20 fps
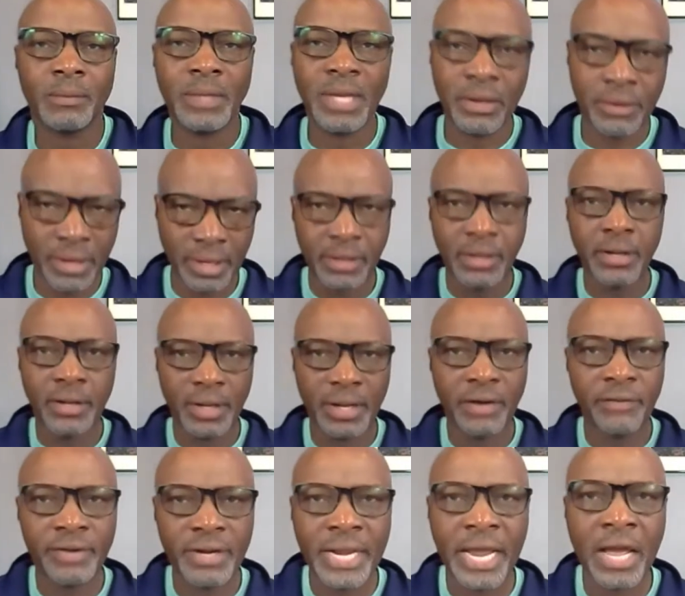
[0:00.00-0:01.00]
Now,
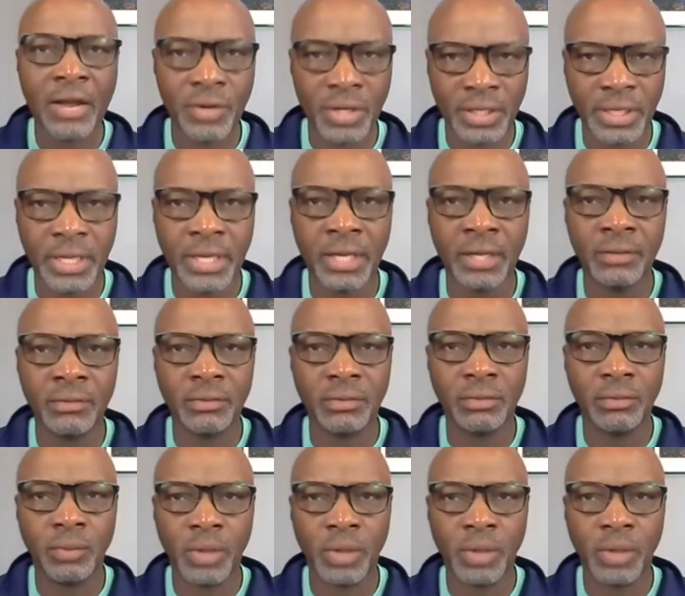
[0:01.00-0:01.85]
every now and again,